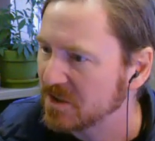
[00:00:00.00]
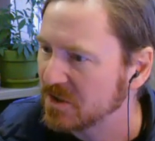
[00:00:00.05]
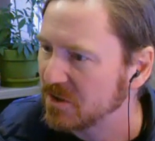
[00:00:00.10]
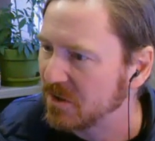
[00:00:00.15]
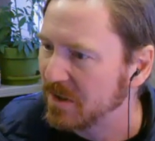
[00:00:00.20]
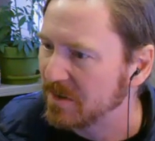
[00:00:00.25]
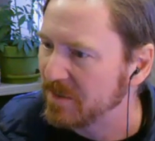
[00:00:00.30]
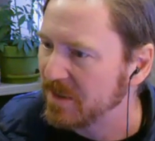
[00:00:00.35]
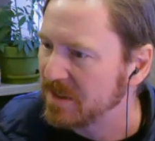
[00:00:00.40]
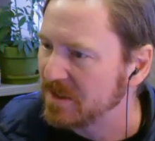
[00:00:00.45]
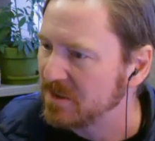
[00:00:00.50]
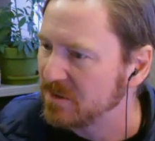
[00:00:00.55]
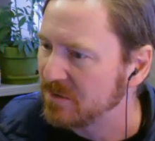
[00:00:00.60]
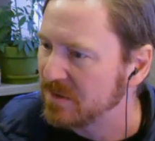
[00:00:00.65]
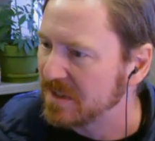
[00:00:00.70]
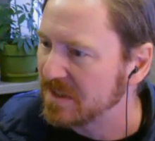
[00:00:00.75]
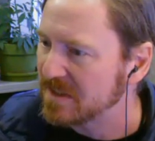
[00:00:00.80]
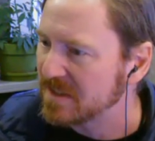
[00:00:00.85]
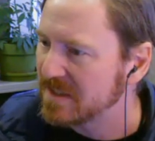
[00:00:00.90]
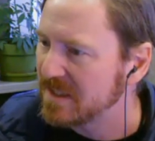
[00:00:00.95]
So I'm going to do
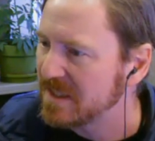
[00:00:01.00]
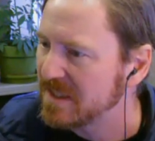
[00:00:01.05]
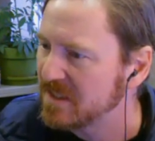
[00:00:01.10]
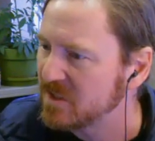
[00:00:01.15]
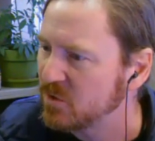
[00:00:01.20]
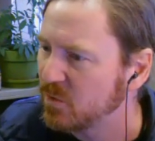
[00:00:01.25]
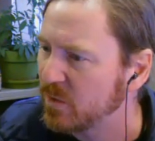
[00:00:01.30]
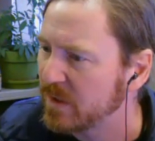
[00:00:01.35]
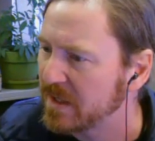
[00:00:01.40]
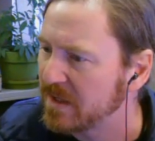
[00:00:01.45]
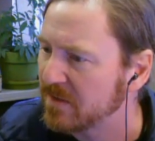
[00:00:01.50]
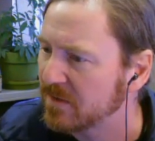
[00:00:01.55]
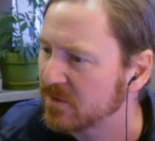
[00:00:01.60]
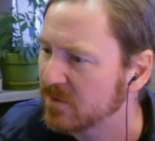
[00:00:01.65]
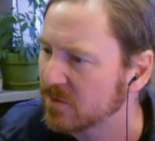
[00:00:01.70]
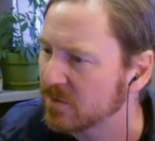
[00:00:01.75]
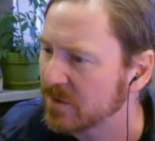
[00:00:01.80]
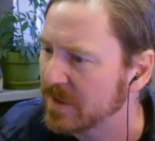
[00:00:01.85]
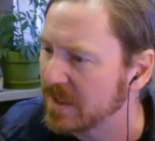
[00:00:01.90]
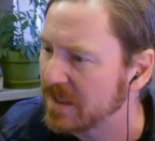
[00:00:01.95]
these 10, 20,
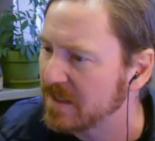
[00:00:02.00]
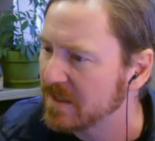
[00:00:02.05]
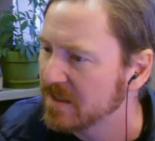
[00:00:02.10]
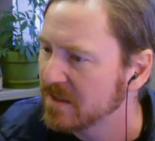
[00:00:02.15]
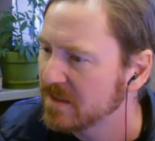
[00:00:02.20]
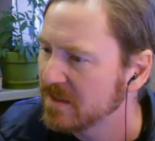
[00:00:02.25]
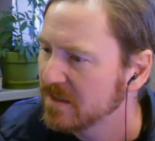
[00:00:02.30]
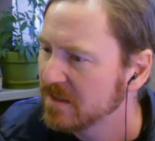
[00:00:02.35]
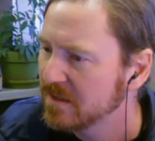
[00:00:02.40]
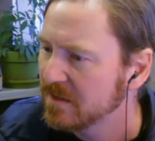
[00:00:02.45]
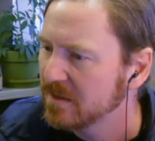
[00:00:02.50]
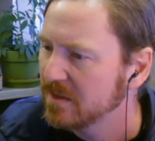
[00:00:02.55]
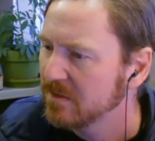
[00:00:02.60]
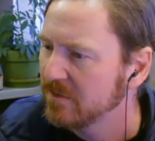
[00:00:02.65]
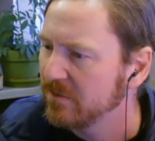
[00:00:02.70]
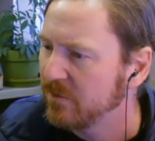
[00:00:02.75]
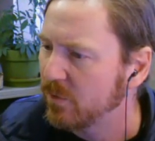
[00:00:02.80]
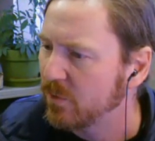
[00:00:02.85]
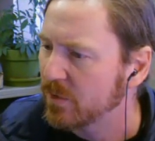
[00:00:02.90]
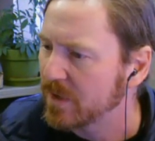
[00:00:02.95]
30
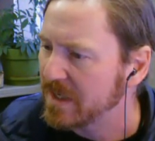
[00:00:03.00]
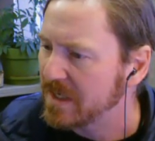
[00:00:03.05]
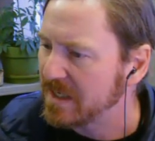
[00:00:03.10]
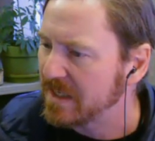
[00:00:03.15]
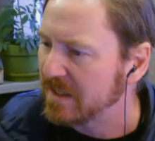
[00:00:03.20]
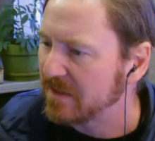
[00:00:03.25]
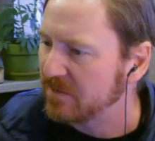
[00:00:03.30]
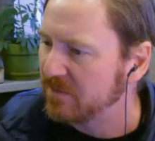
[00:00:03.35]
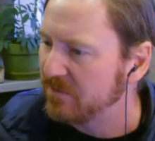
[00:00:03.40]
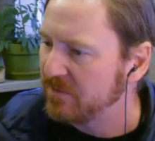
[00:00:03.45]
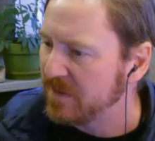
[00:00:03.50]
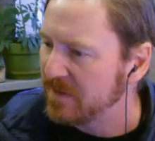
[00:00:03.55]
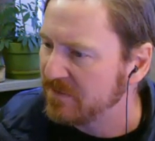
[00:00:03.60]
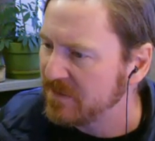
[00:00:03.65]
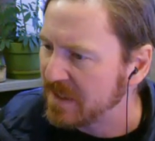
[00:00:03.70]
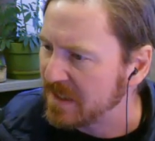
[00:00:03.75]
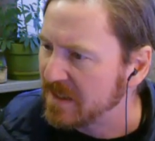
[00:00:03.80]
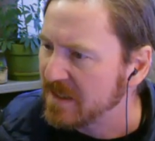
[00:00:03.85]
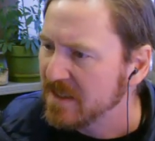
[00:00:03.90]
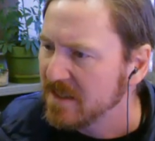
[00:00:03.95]
40, and
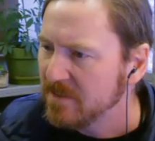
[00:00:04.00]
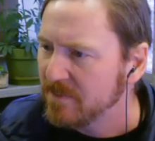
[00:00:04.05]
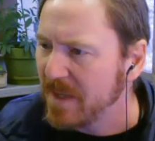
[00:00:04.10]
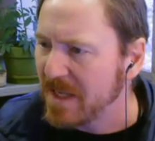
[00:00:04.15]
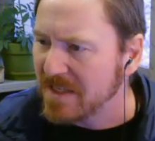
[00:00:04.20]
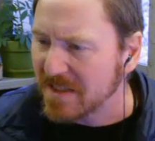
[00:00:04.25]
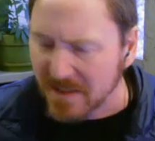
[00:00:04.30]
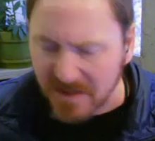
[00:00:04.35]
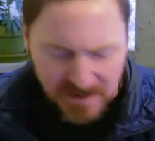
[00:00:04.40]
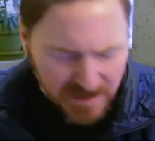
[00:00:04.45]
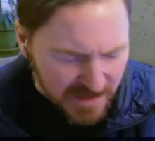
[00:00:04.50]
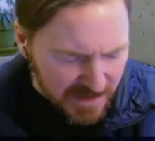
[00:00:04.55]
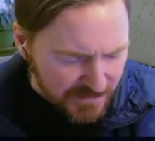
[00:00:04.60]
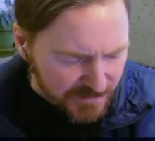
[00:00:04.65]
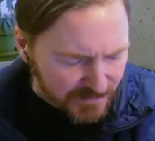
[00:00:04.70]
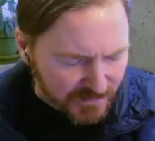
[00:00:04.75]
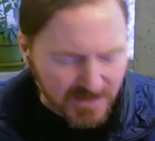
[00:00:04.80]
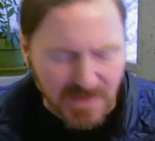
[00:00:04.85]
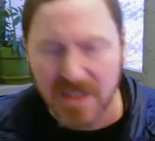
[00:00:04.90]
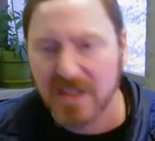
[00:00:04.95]
50. Basically,
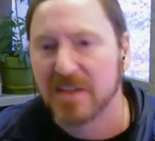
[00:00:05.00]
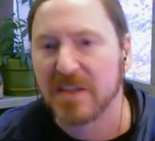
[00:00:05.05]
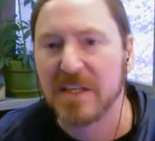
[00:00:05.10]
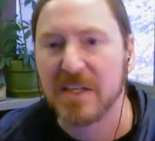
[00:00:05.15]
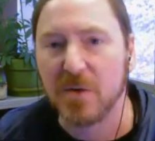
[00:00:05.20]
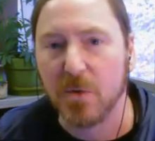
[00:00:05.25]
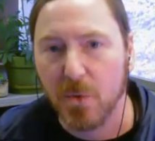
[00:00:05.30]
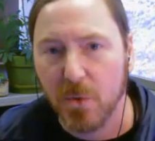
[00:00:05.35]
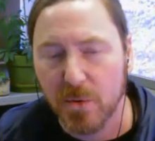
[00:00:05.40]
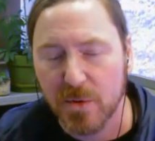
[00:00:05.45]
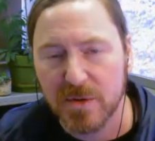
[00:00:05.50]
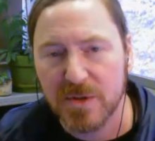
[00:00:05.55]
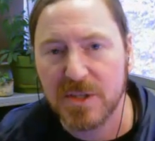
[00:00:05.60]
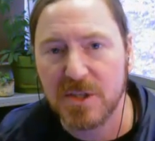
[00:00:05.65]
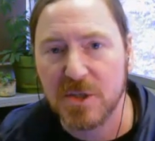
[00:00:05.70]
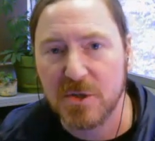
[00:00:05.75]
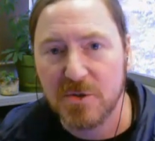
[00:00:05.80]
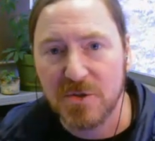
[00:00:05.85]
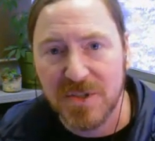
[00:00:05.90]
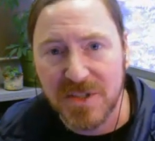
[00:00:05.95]
the order
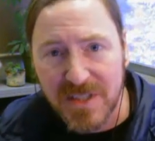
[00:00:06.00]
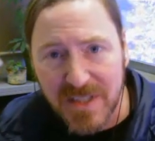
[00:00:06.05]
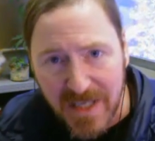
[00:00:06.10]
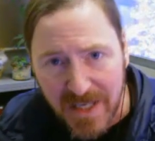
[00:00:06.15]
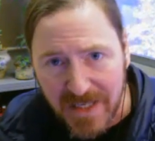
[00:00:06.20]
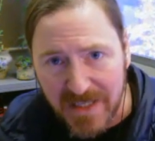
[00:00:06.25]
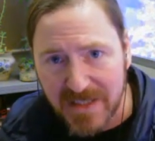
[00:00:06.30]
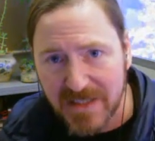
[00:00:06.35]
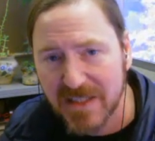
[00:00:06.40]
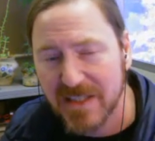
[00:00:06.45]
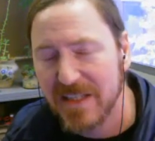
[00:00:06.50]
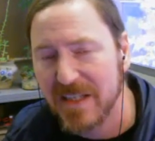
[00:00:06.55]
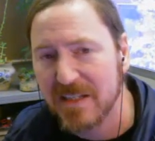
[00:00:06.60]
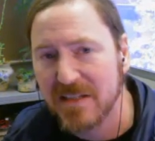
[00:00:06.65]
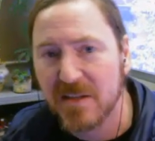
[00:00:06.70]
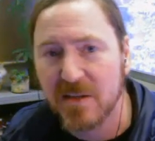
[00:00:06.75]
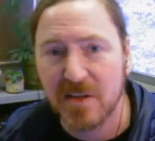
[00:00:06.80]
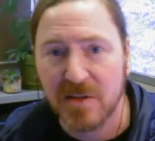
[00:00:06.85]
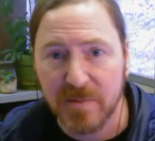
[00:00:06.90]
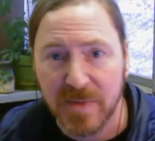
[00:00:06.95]
that you set is
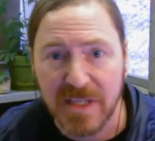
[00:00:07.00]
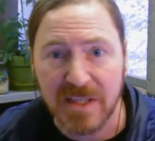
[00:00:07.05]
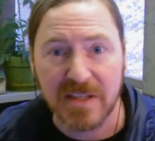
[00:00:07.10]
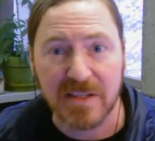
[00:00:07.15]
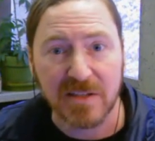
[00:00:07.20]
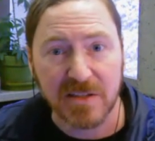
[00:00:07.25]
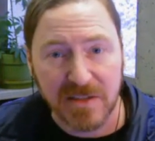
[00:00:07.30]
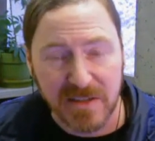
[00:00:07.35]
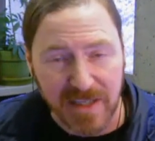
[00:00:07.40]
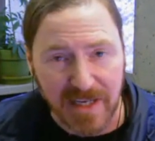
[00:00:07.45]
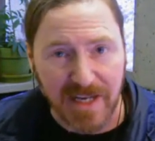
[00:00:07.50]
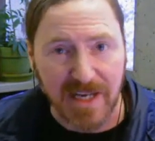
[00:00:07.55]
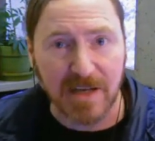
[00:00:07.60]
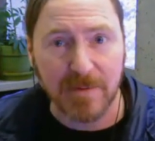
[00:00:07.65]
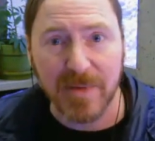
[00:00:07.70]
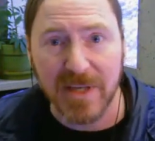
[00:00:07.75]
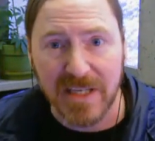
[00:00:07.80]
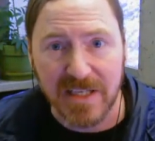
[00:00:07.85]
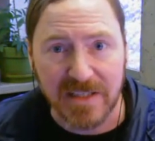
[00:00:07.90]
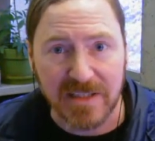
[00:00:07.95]
going to be the
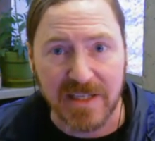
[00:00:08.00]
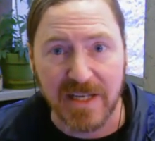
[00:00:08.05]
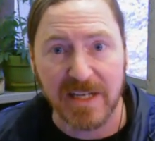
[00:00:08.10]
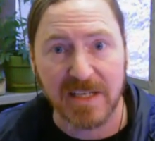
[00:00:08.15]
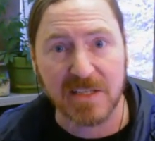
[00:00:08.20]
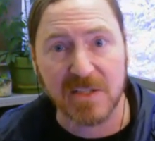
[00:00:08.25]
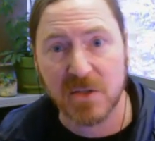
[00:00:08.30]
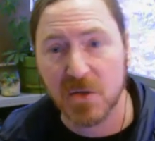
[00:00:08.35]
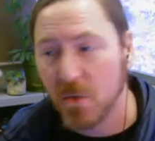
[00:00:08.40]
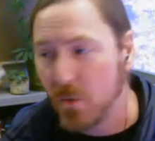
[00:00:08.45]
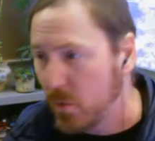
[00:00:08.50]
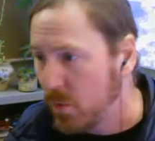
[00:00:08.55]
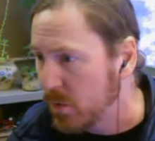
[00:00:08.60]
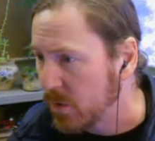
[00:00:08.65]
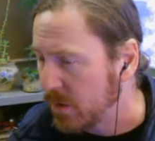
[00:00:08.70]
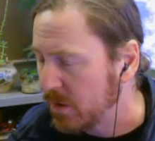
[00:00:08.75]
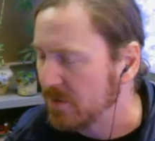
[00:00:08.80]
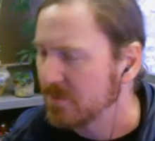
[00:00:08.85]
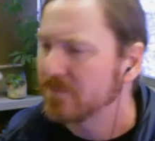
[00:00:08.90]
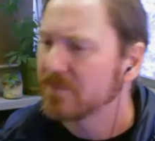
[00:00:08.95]
tab index
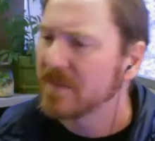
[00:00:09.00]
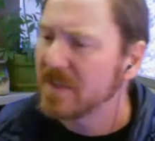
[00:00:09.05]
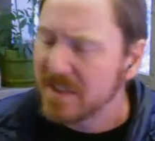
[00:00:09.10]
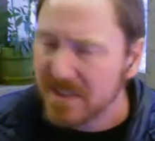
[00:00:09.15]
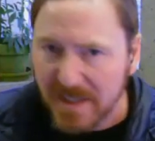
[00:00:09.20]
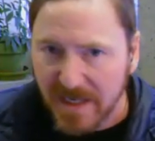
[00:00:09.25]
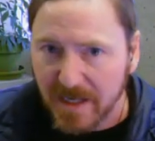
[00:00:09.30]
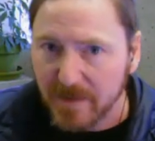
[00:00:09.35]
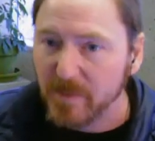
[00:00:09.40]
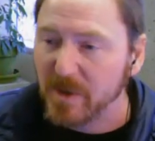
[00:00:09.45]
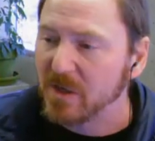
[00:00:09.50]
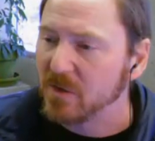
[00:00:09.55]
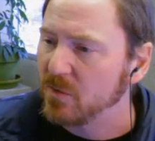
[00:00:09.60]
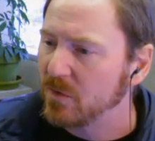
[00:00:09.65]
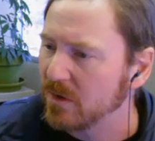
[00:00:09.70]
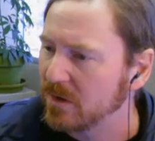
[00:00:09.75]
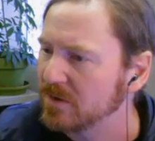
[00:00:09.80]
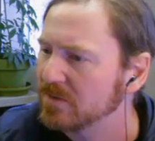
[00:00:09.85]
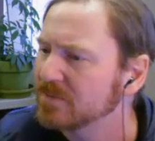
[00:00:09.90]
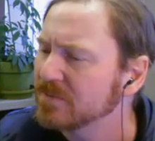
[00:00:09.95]
order, the tabbing
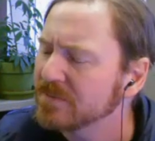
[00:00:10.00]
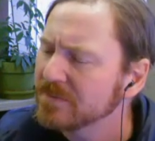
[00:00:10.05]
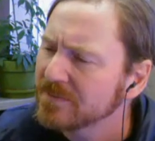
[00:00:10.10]
order.